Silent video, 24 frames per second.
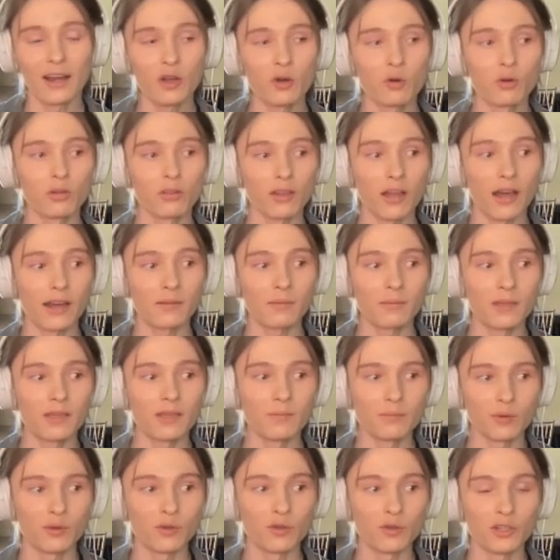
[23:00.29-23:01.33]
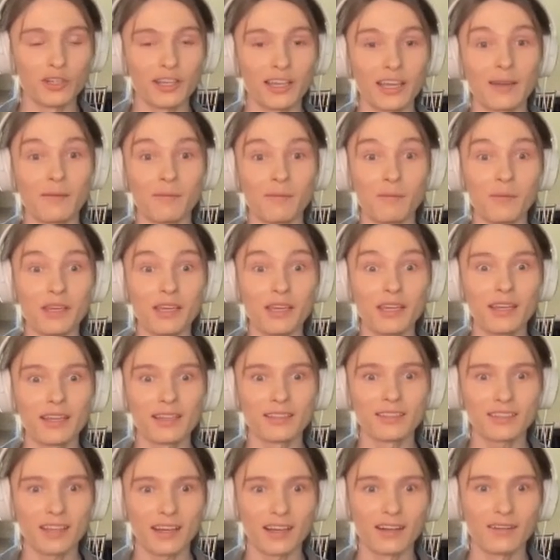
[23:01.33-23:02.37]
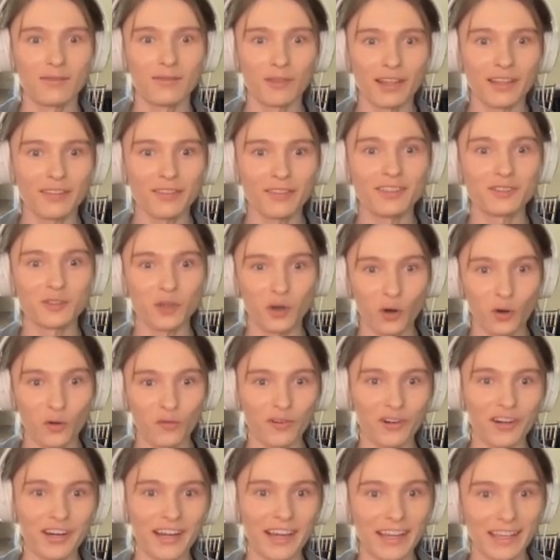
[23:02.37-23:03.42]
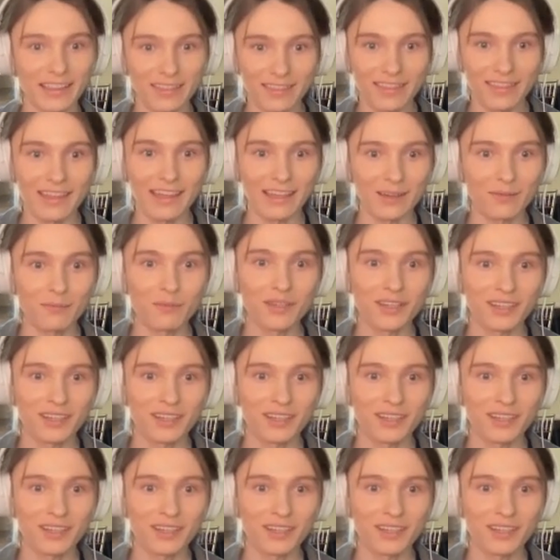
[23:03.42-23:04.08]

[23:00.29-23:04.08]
I know a lot of people look at me as kind of like this overnight thing